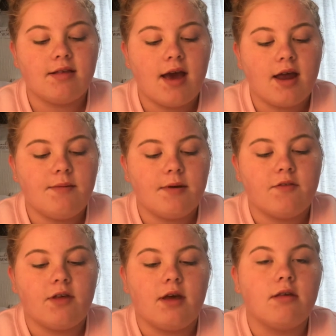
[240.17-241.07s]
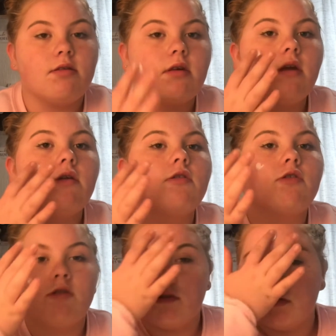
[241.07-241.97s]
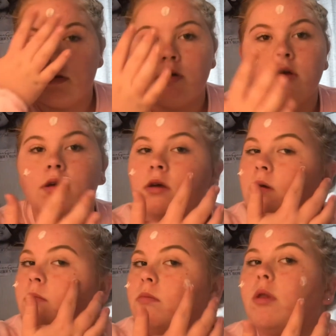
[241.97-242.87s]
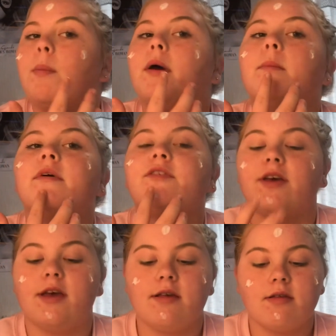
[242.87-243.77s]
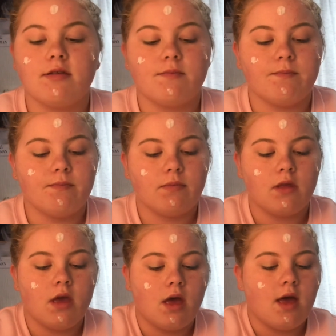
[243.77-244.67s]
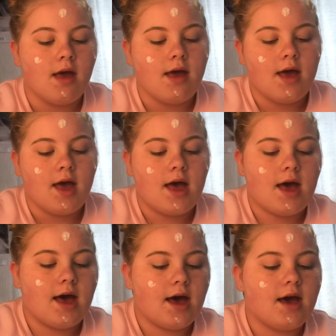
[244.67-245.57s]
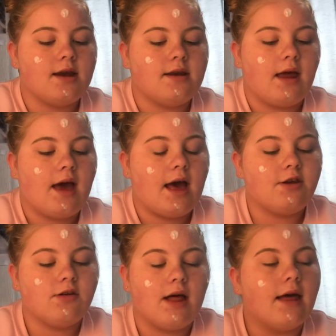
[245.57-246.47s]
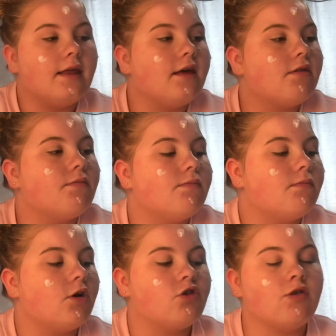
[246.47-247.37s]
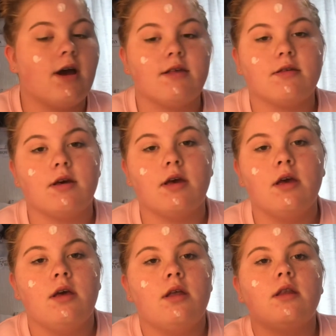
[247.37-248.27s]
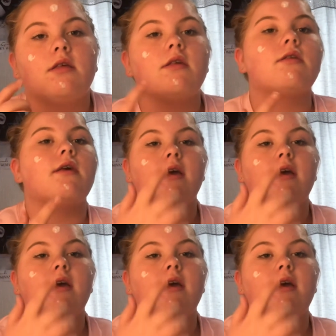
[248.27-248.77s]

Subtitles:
a tiny bit of this and just blob it on my face. And I do like this moisturiser. It's